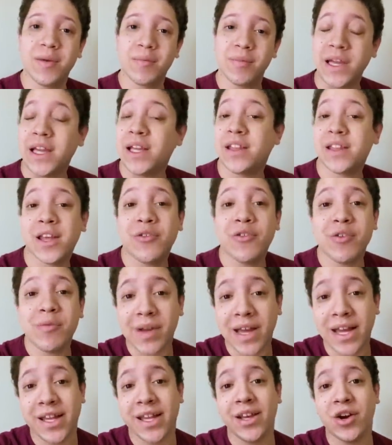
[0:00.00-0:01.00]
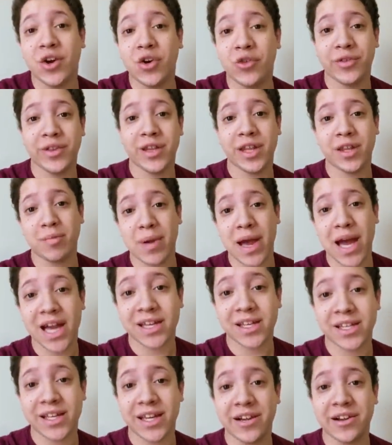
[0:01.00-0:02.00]
being so amazing over these
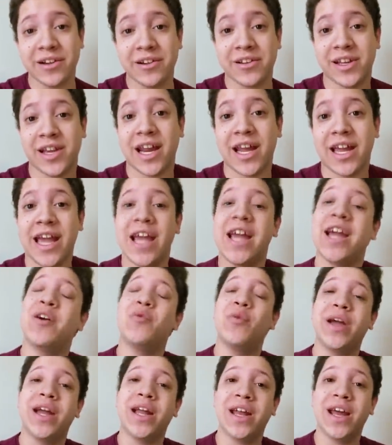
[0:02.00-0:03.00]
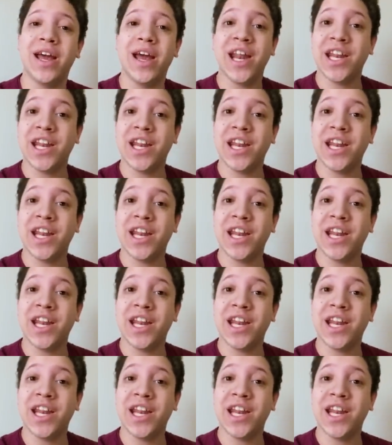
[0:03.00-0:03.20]
past years, and I can't wait